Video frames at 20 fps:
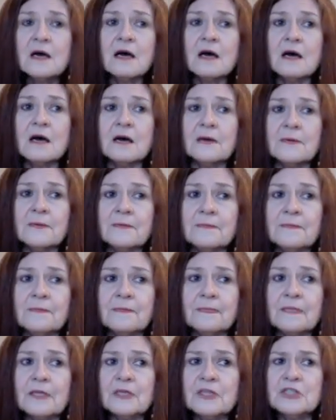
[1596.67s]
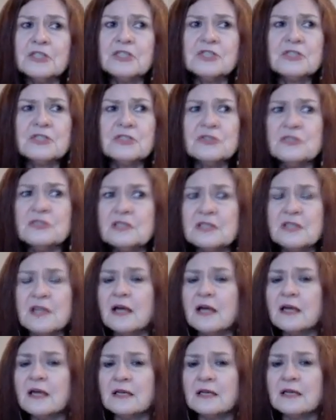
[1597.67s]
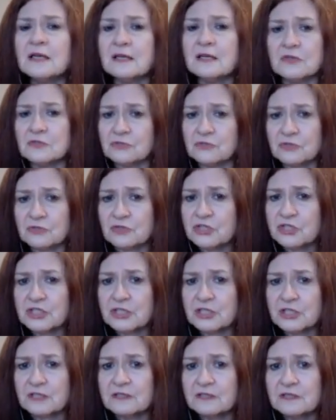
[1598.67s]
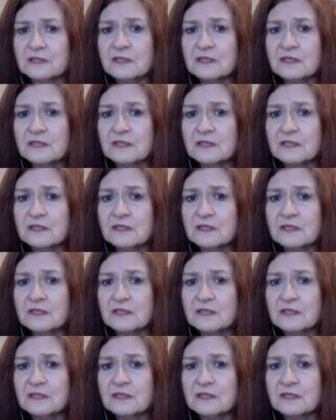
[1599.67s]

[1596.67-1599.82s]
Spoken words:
Um, just good diet and nutrition.